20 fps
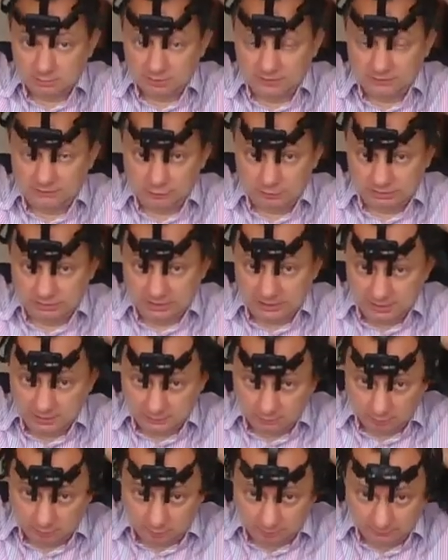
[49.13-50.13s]
if you take
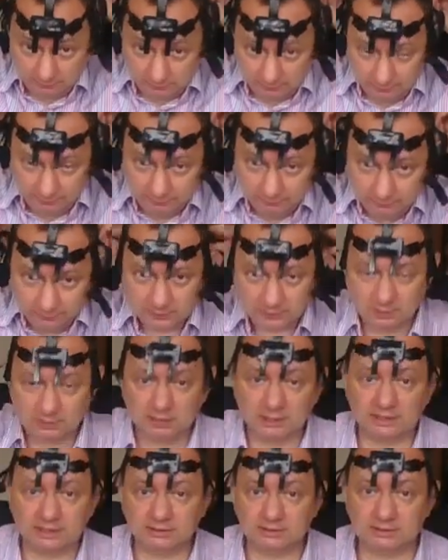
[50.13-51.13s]
it on
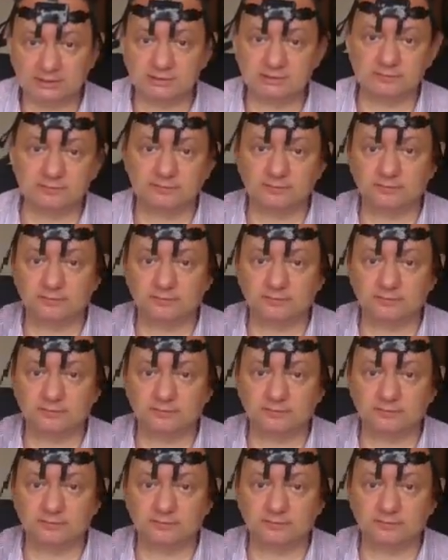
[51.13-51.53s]
like this,